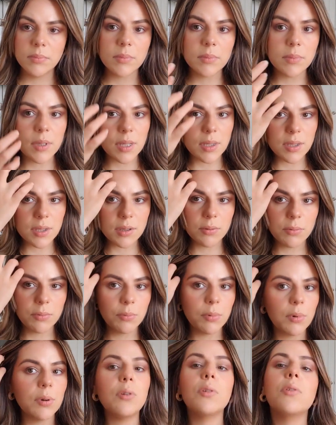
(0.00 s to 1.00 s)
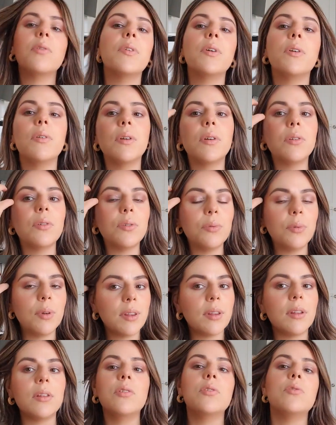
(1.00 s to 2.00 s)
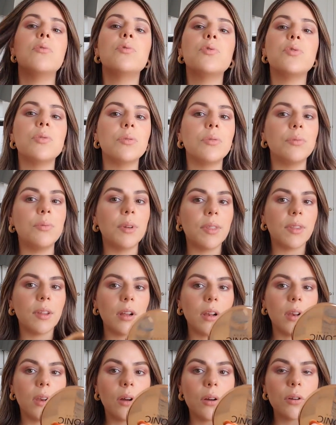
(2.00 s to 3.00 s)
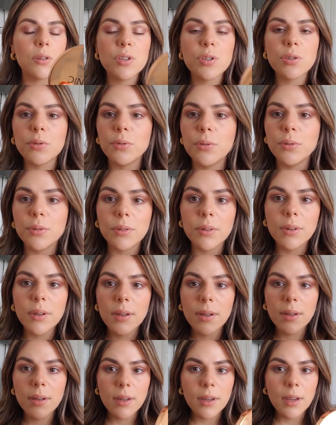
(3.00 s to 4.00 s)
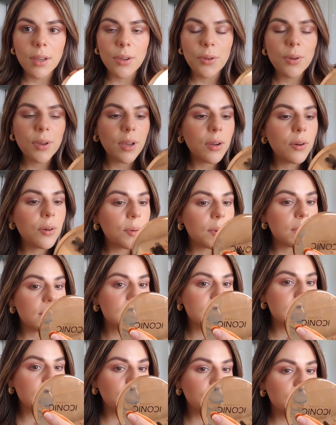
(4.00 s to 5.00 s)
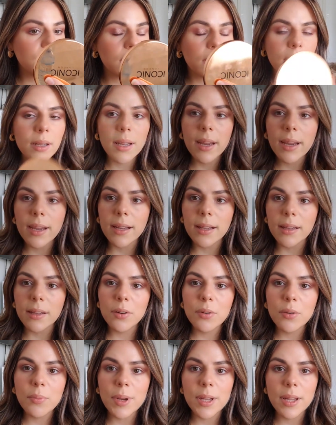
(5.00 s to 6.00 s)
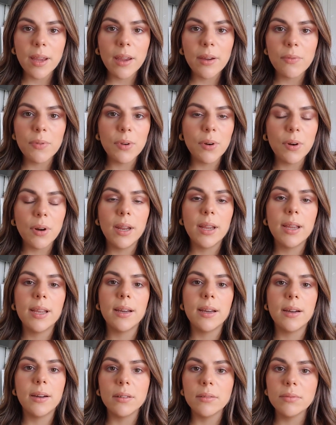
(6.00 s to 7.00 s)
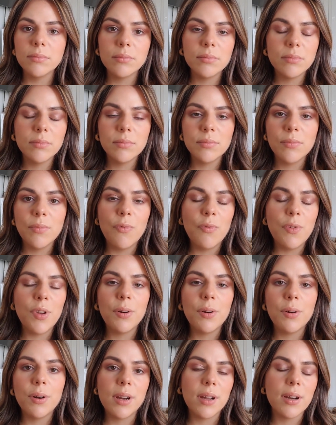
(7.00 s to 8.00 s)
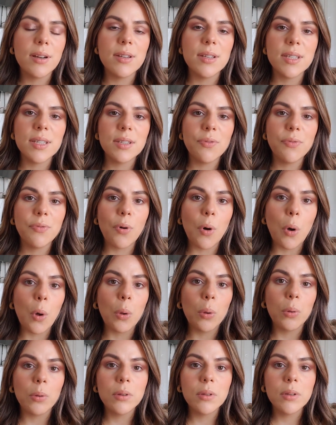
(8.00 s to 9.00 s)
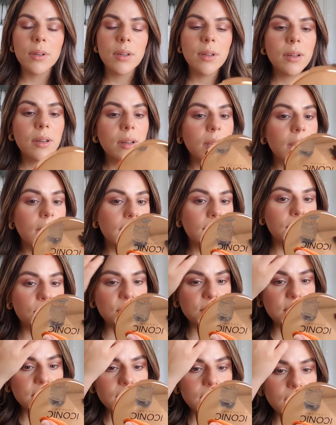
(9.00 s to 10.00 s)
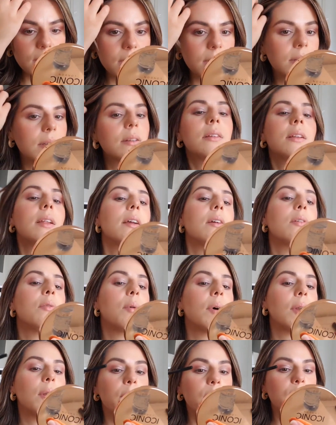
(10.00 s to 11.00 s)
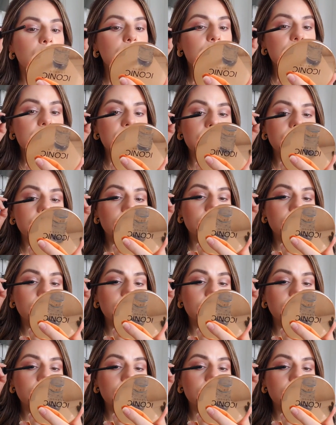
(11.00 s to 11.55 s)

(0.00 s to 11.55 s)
This will go very good with a neutral, with a gloss, or you can go with something like a little bit heavier, like a very nice fall lipstick, like one of those